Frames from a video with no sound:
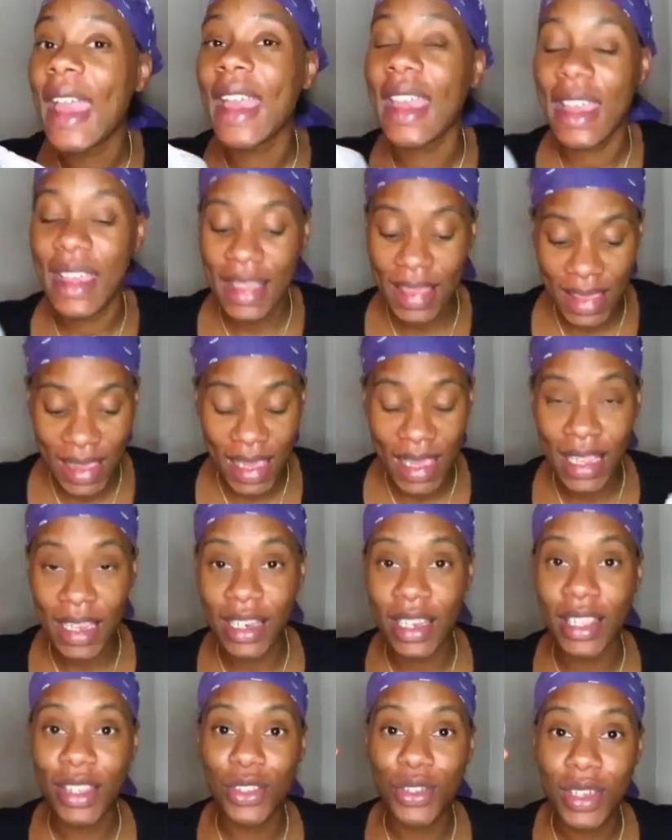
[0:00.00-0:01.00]
and
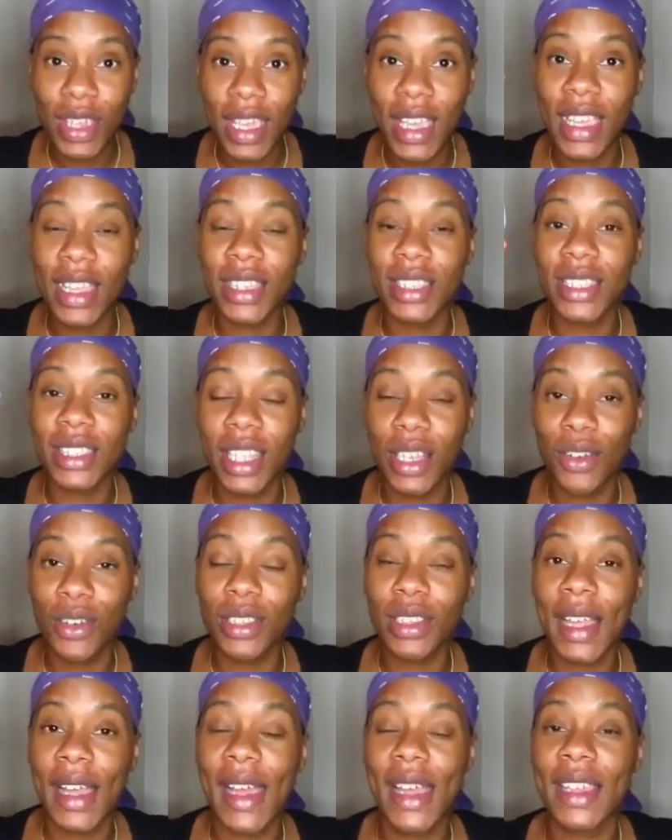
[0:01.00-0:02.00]
then you can
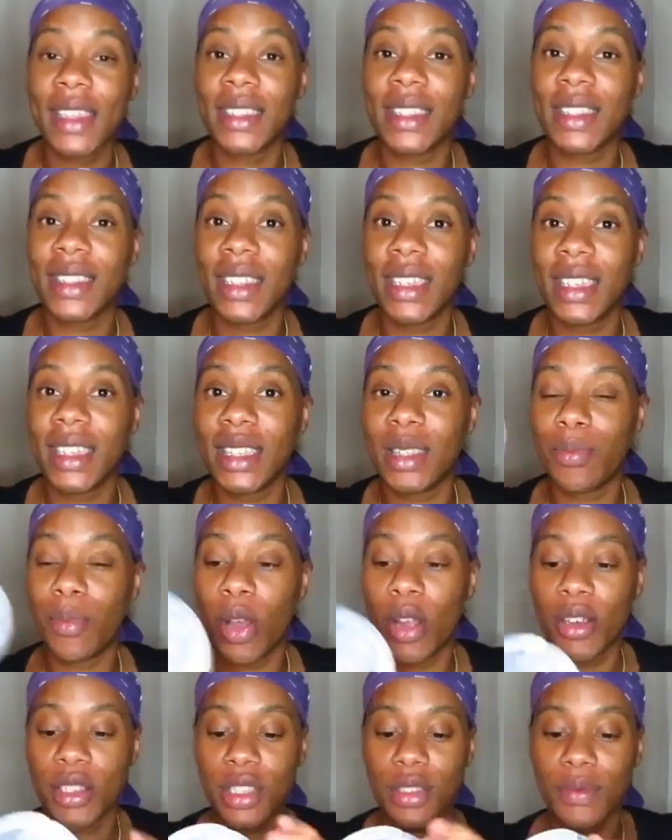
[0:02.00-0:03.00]
sterilize these
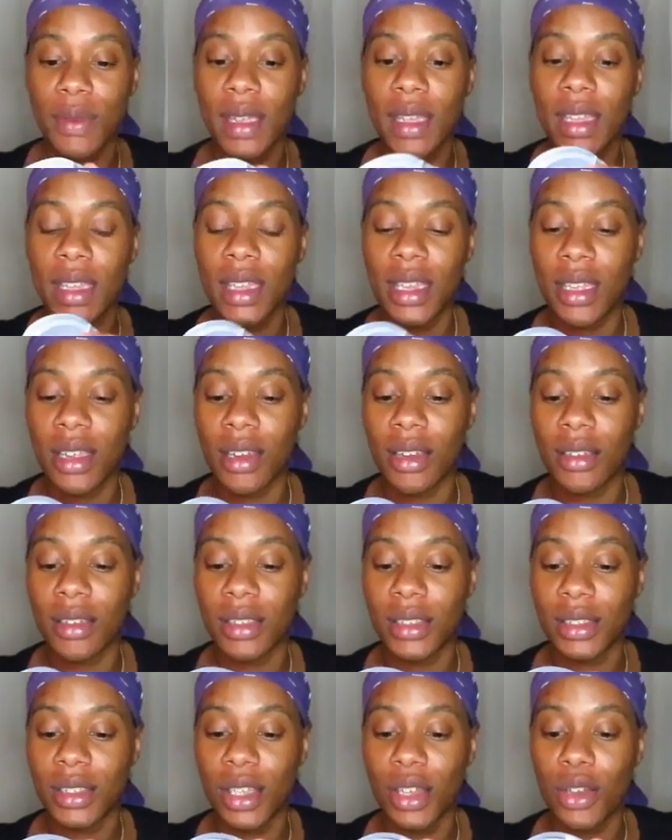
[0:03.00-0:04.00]
parts right here.
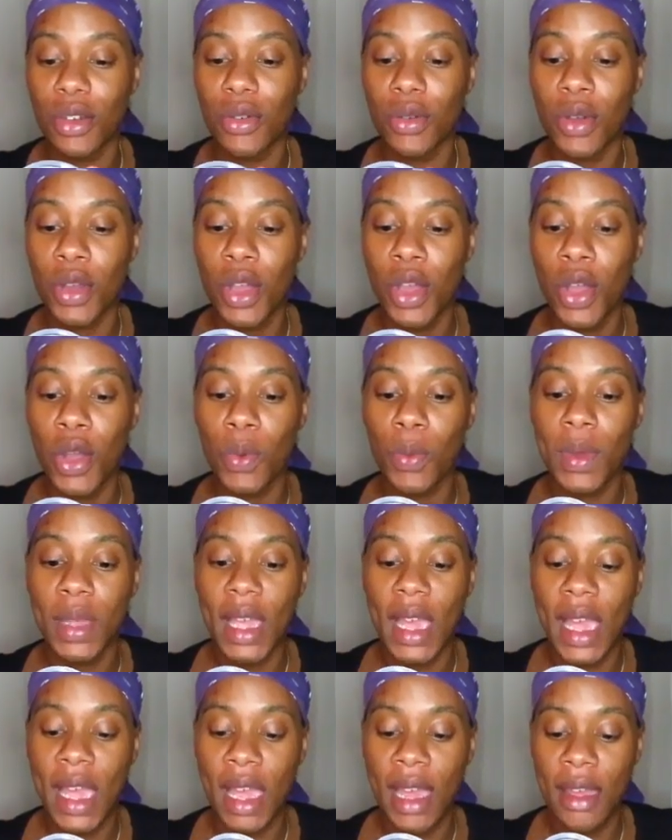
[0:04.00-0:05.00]
So we
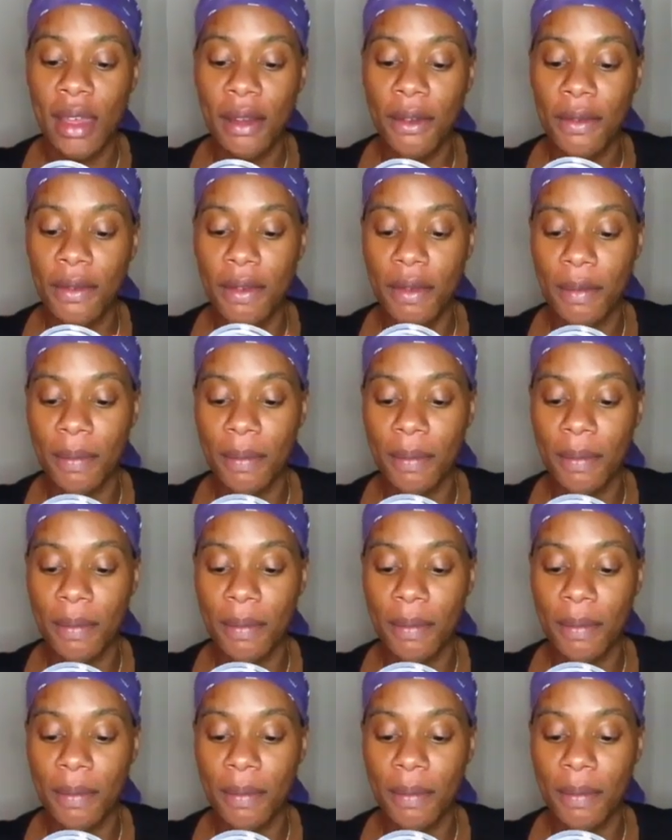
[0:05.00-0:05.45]
have